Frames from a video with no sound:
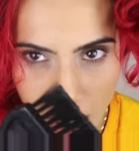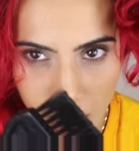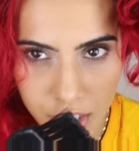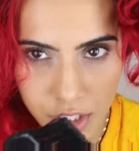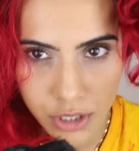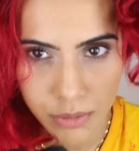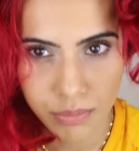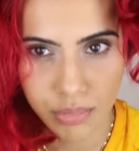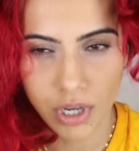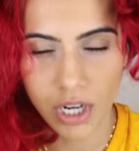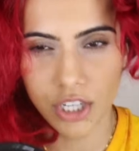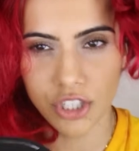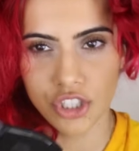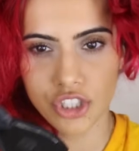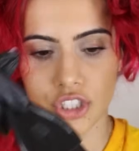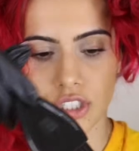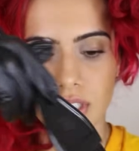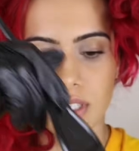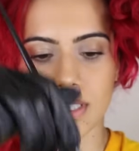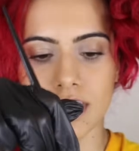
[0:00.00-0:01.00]
got your
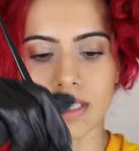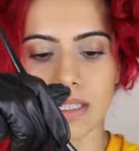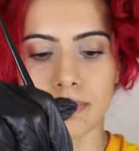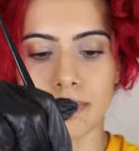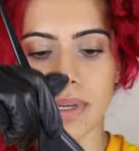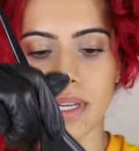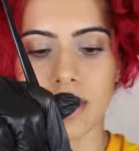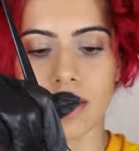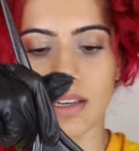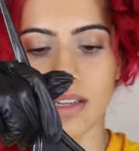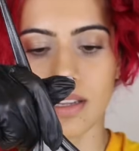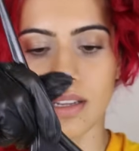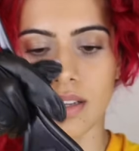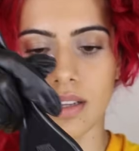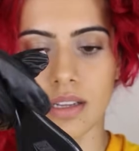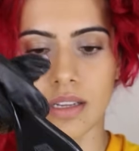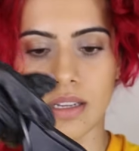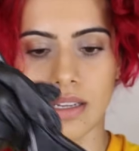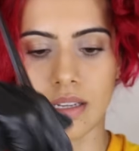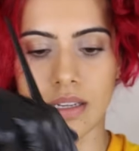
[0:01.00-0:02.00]
brush, you're gonna dip it
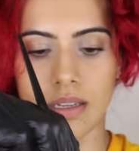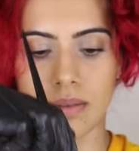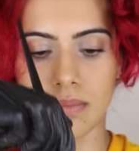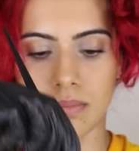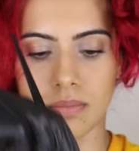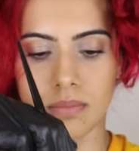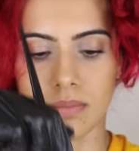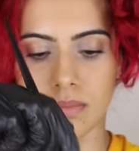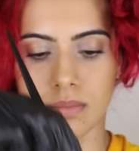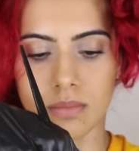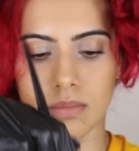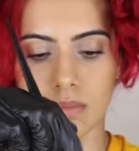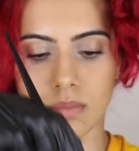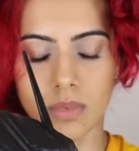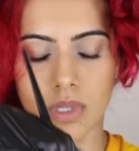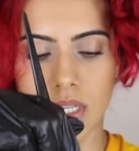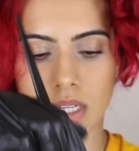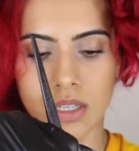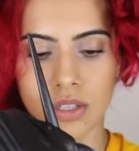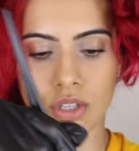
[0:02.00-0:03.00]

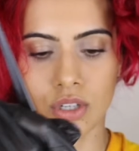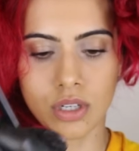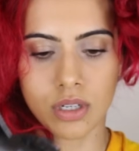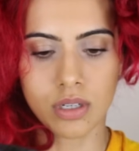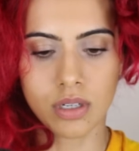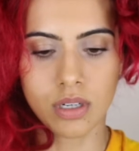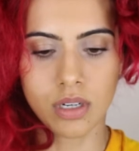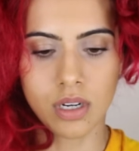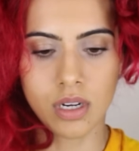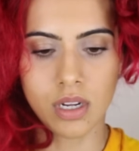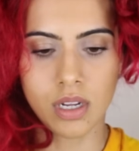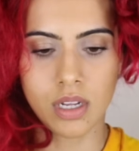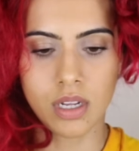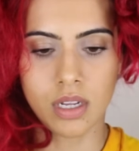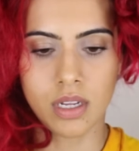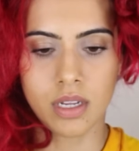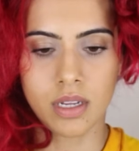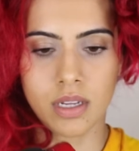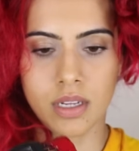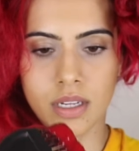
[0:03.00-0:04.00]
in
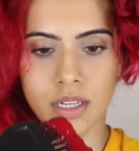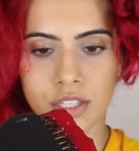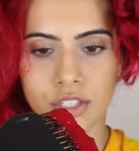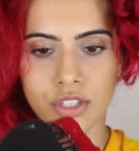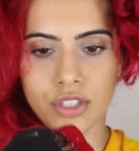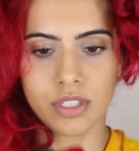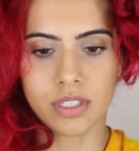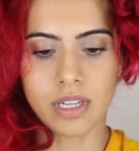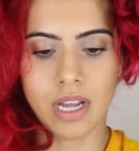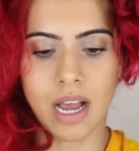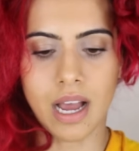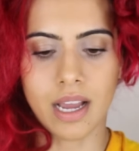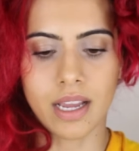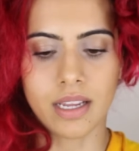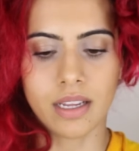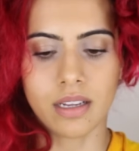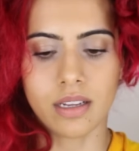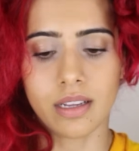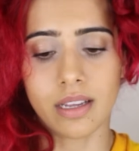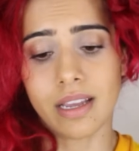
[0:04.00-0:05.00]
your
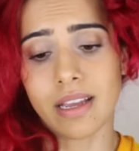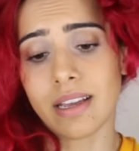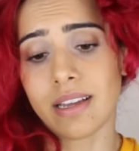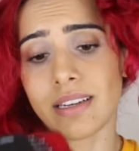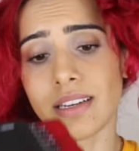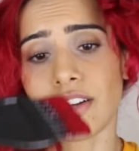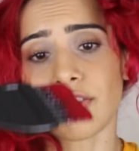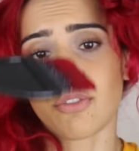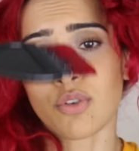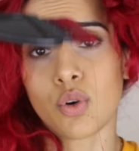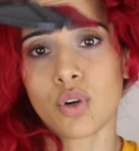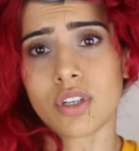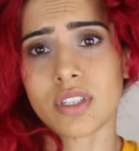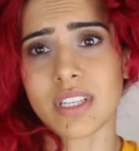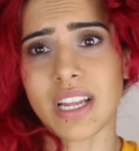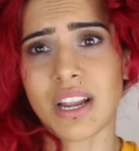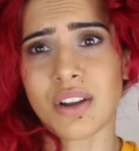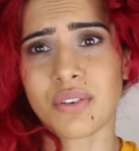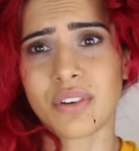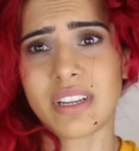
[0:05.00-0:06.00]
dye. And of
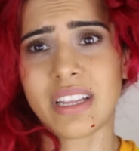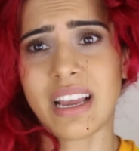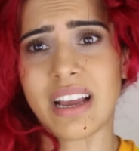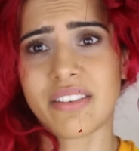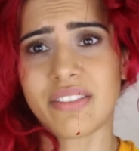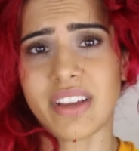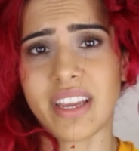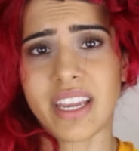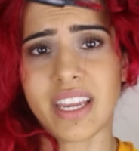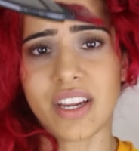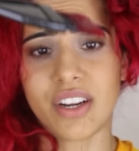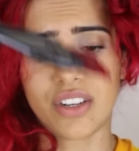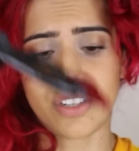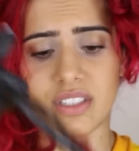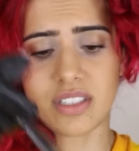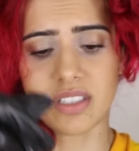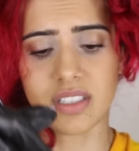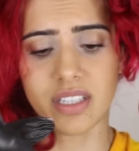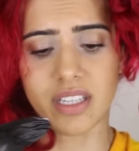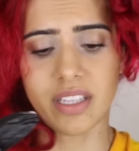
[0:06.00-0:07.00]
course, I already have
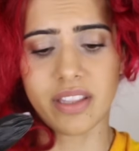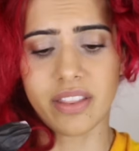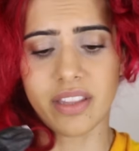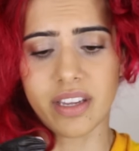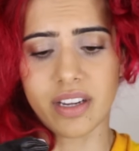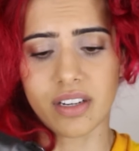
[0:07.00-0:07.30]
hair in